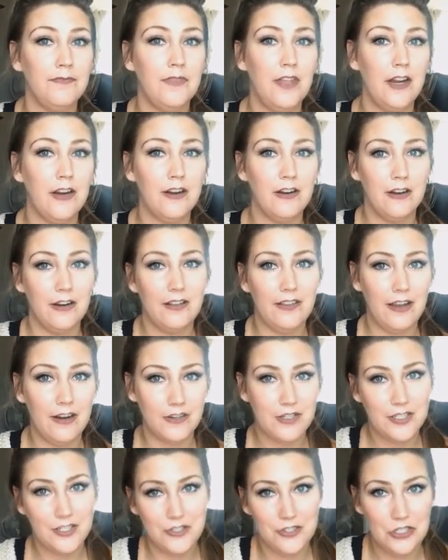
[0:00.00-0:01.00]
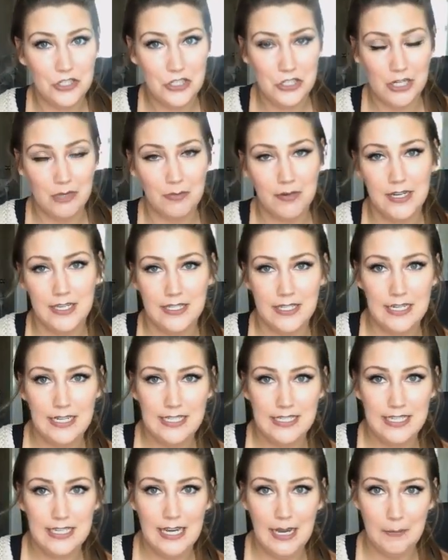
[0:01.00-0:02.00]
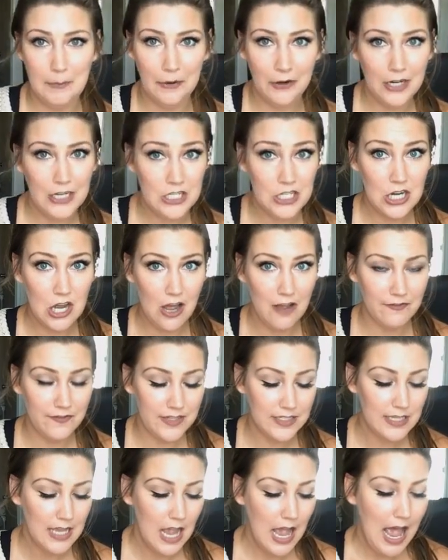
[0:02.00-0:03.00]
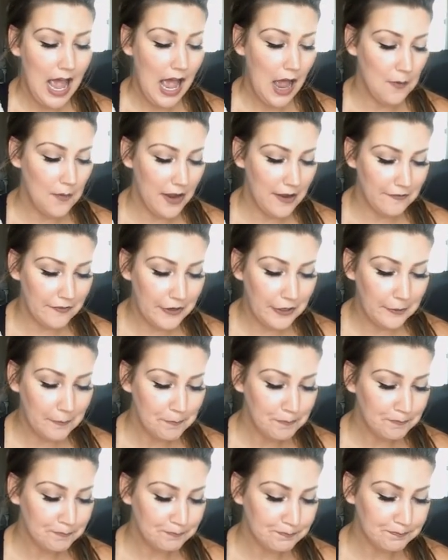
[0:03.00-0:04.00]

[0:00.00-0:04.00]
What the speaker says: They are still strict because it is an immigration office. However,